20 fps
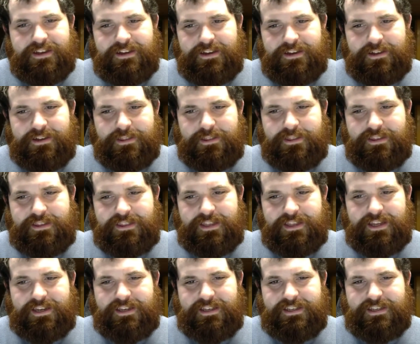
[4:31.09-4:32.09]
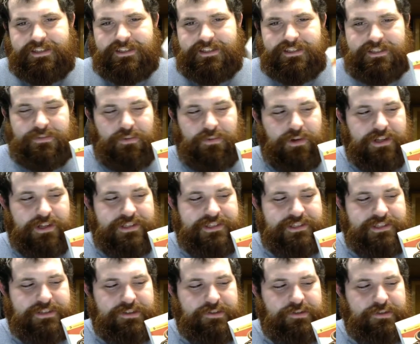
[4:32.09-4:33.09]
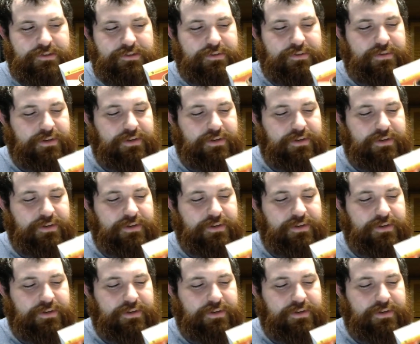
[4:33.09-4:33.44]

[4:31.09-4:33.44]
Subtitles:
other than that he just wants to.